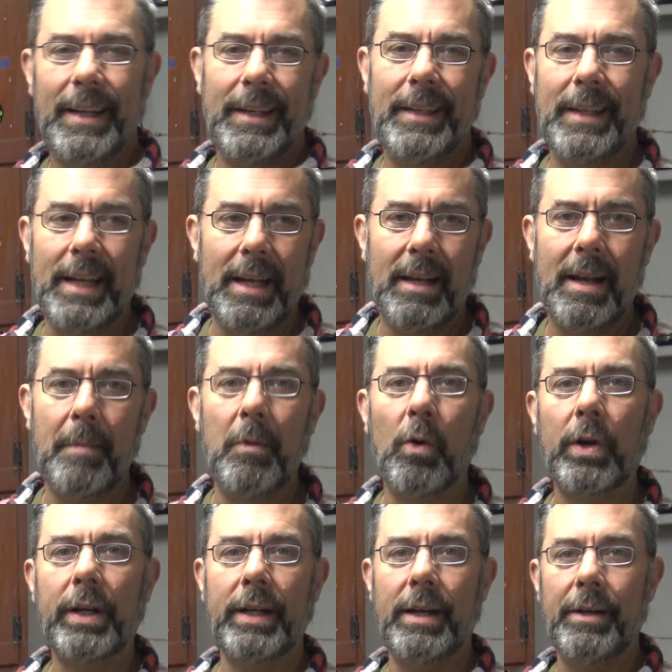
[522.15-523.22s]
eh, I'm
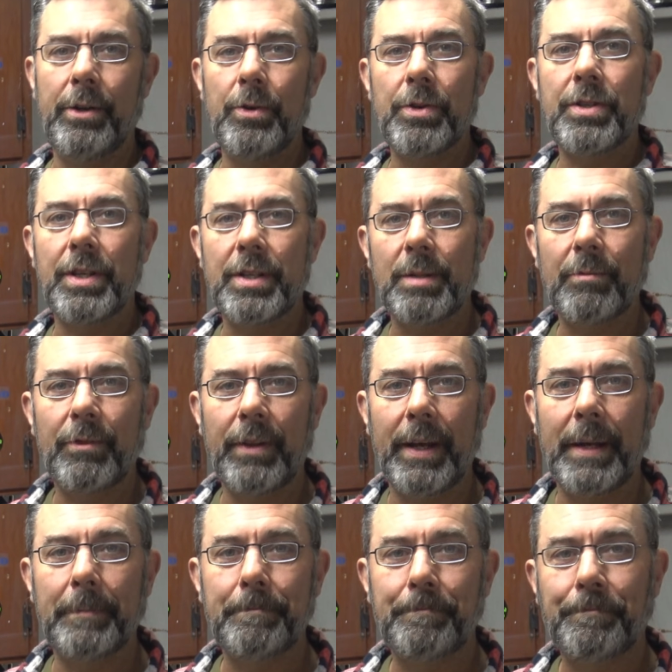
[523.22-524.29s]
working on a newer system for
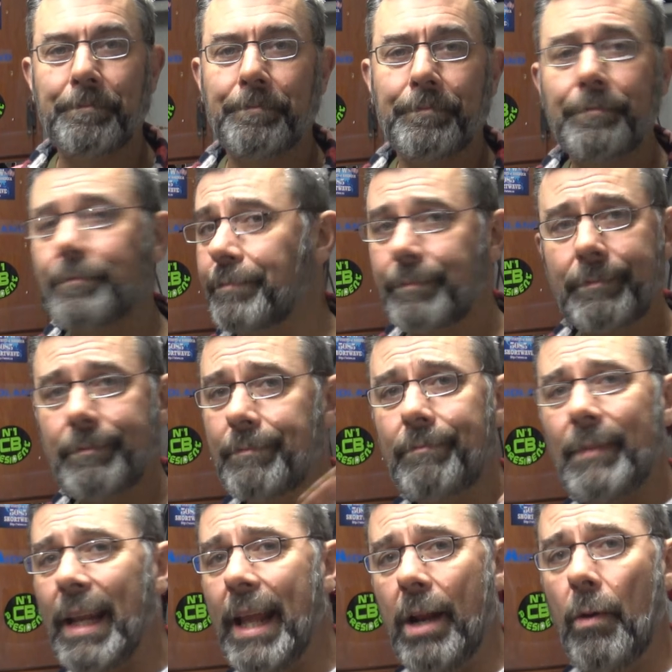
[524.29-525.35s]
that.
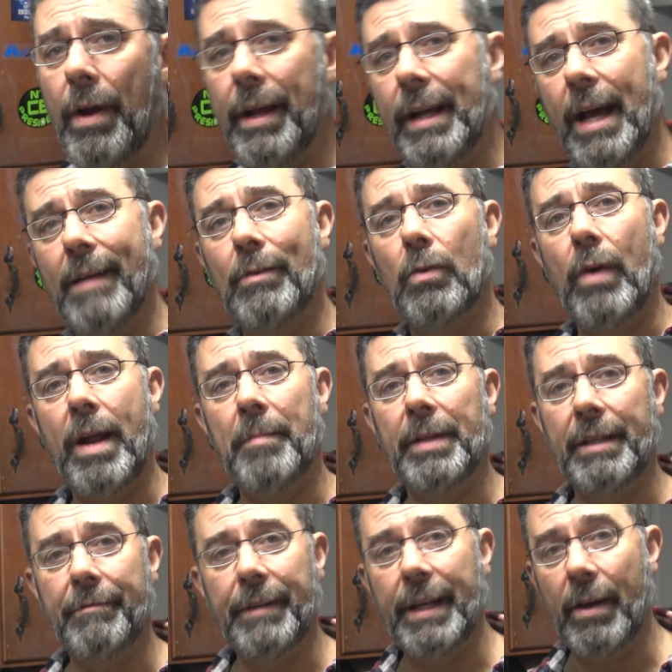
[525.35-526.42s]
Anyway, kind of a
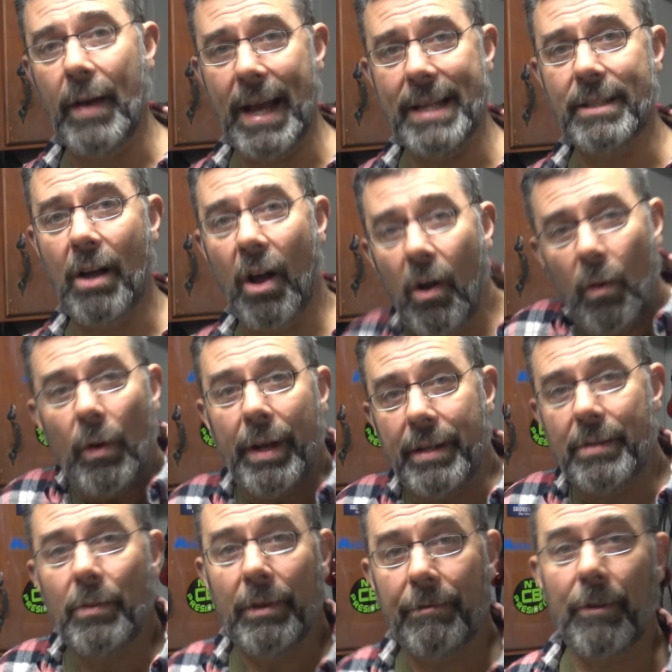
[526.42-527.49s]
rambling video as
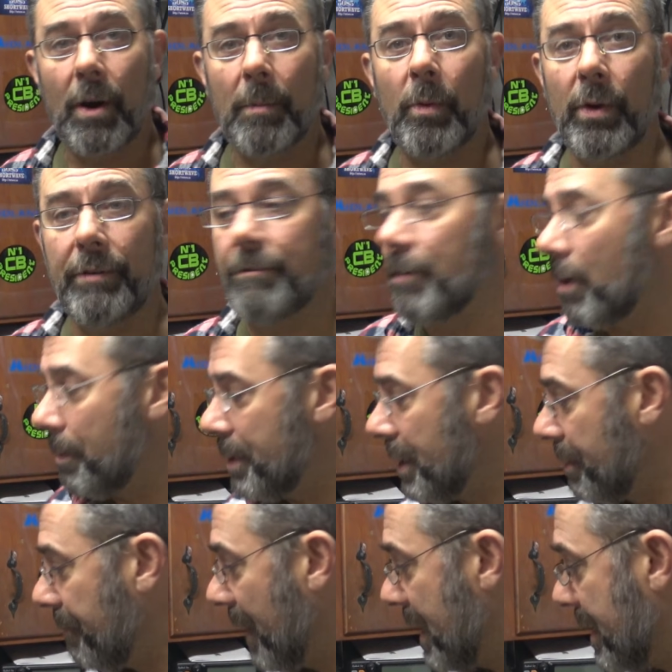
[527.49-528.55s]
always with Farpoint Farms.
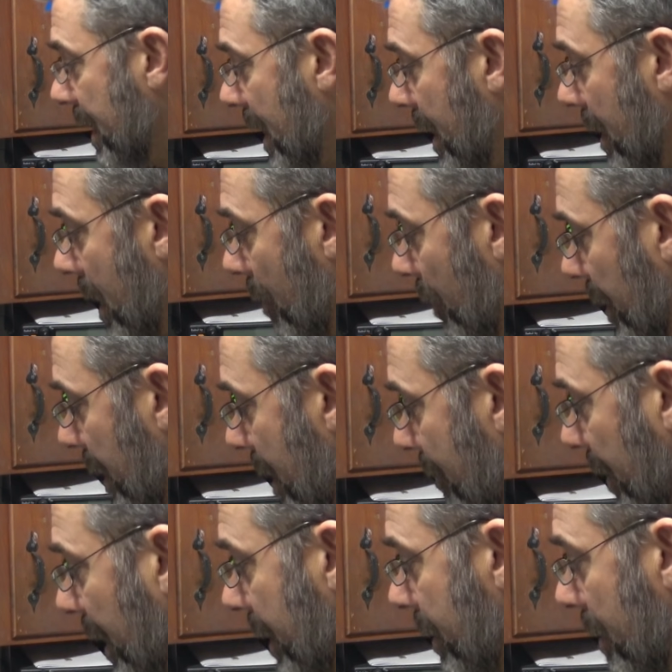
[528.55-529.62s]
Let's face it, I, I really
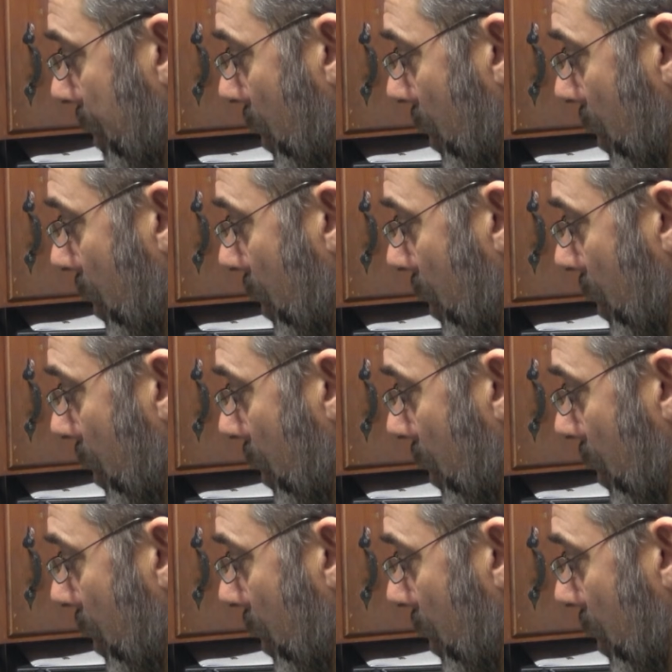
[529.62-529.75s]
never get to